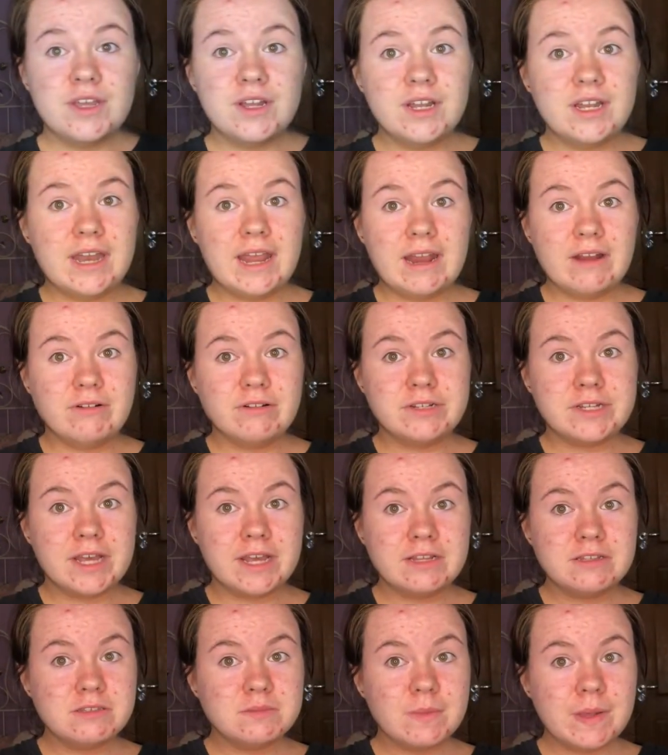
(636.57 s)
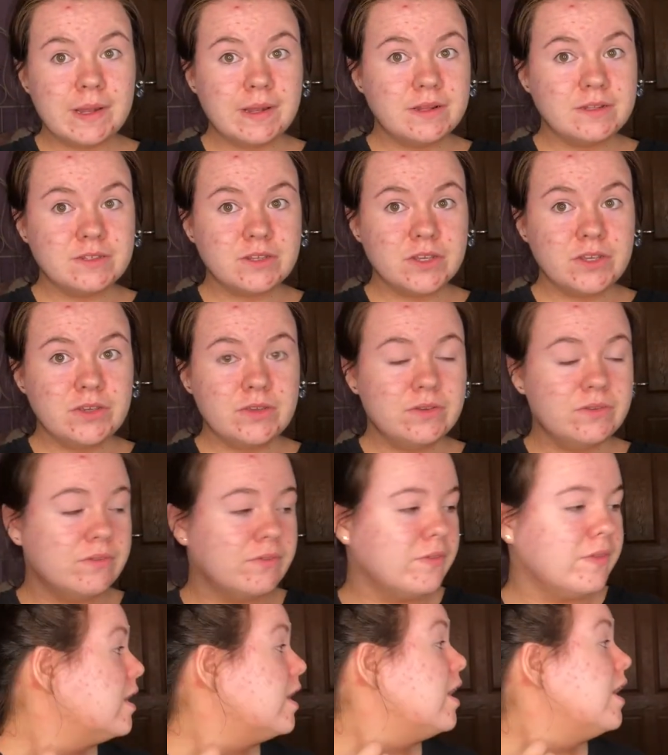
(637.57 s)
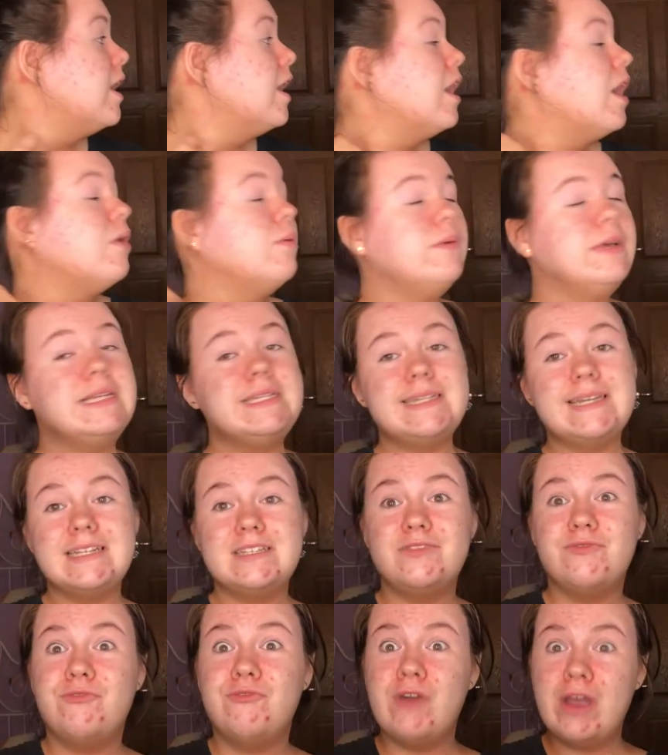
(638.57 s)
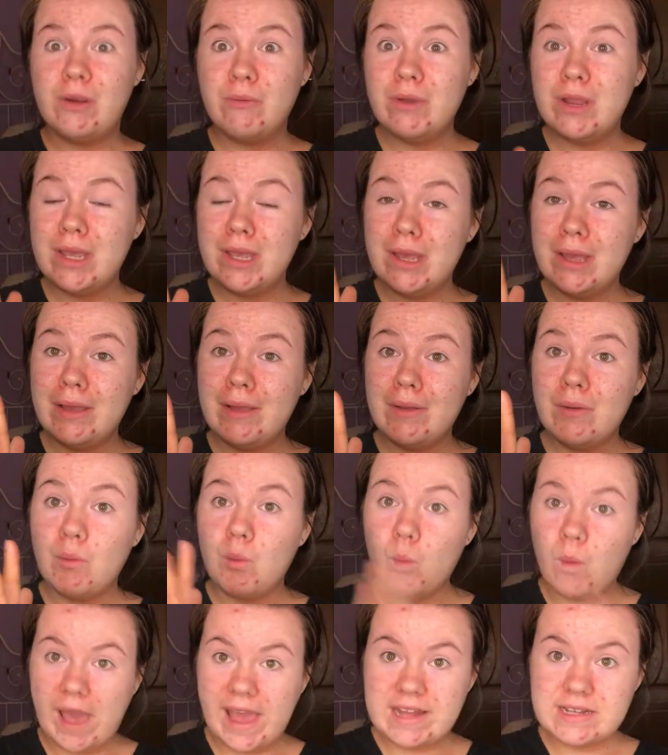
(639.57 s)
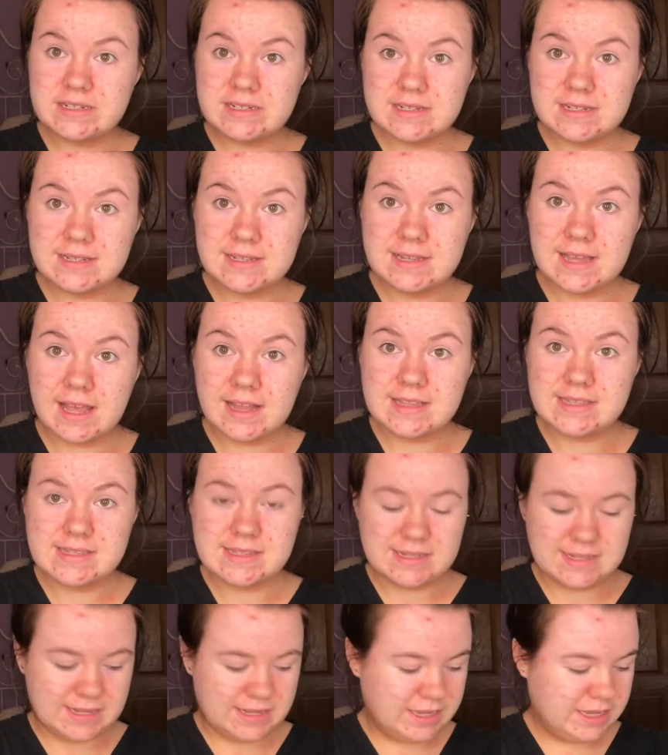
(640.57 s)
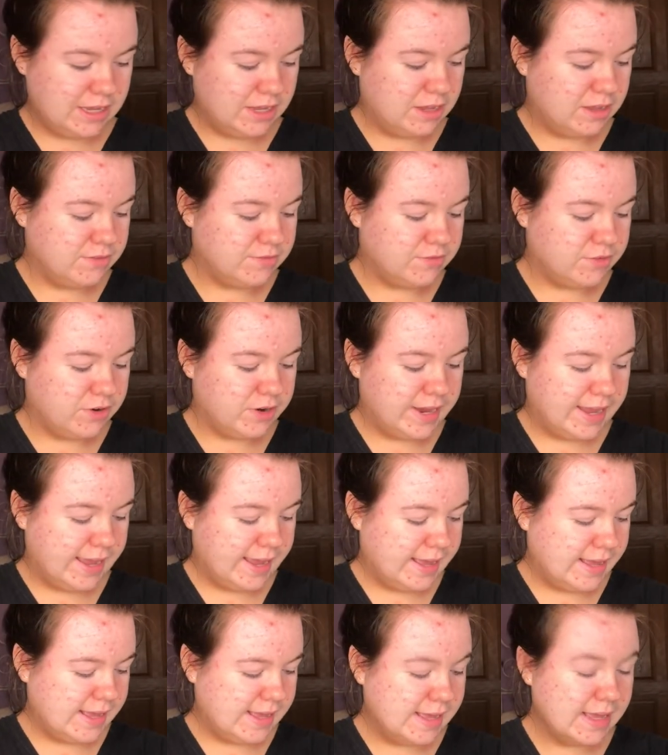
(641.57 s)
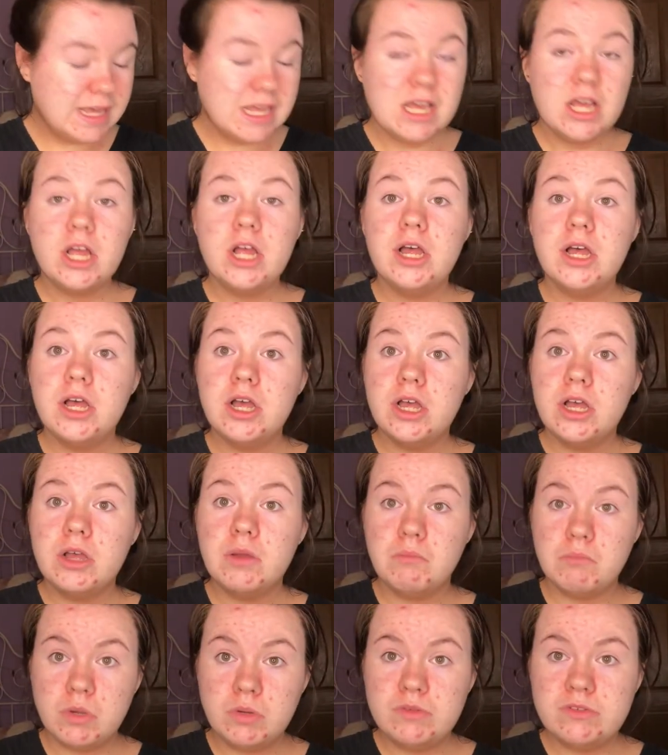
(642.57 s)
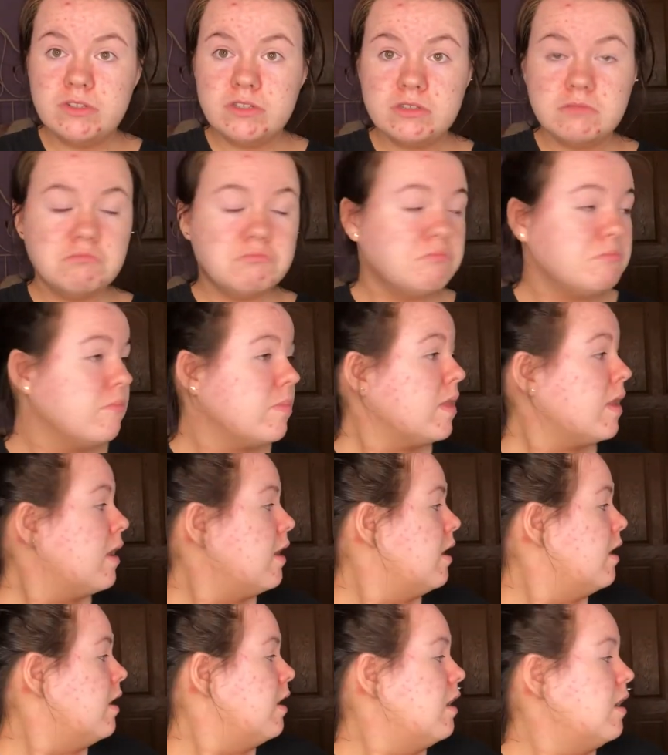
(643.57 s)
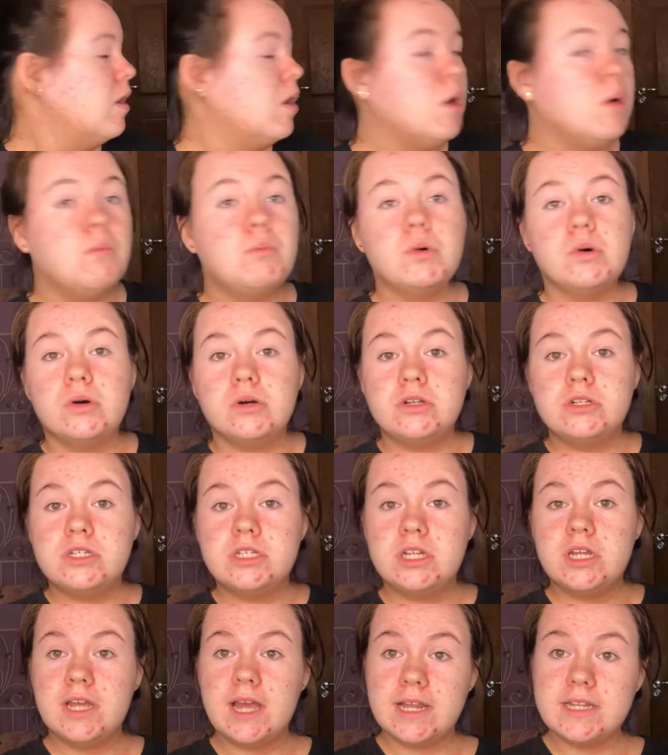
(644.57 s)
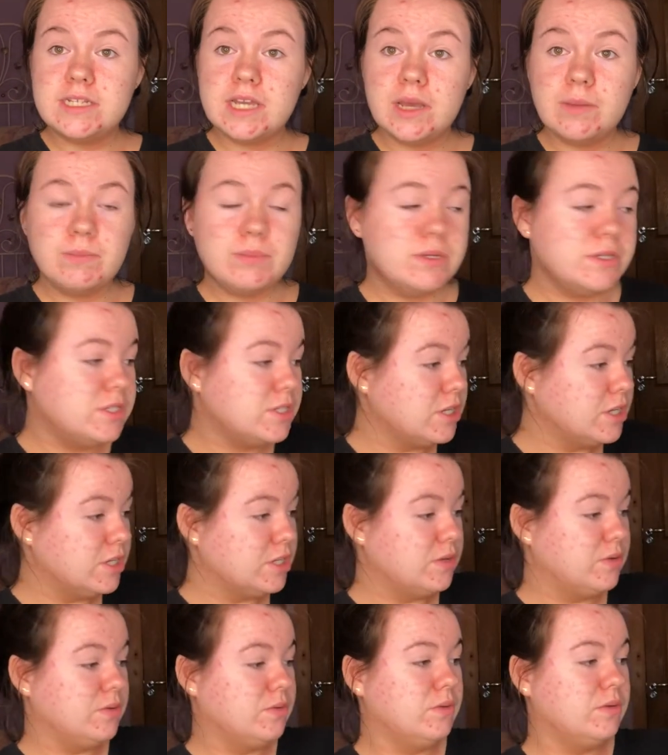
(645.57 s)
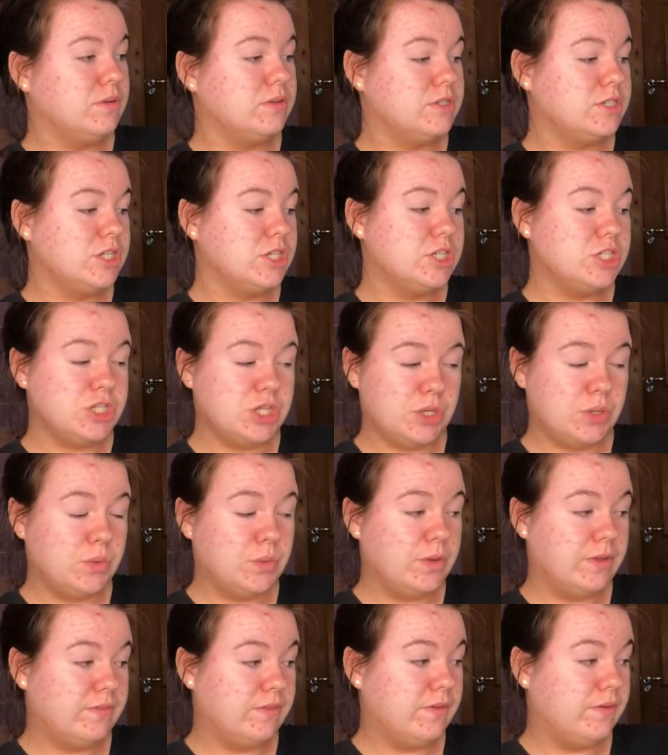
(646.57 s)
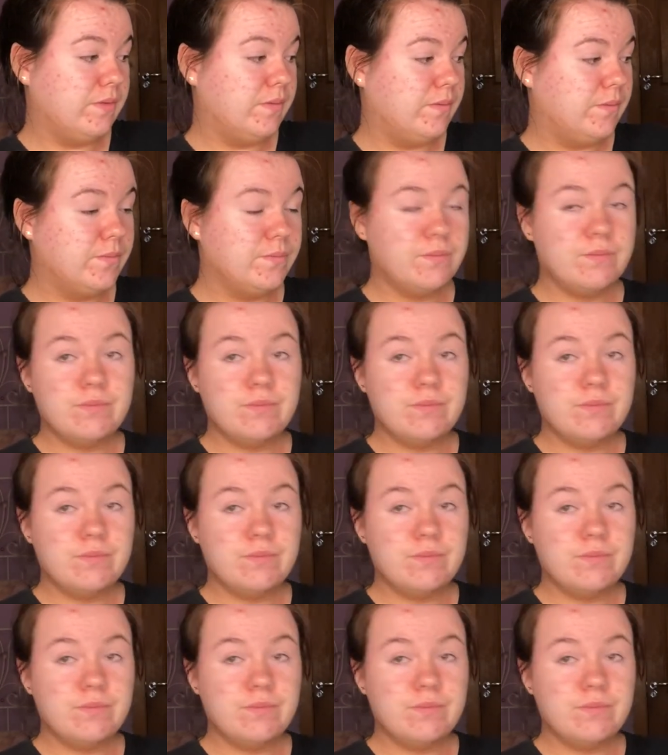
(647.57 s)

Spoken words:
near a tan span in sight. I will say it's very wet and sticky for a mousse. But a tip to do if you,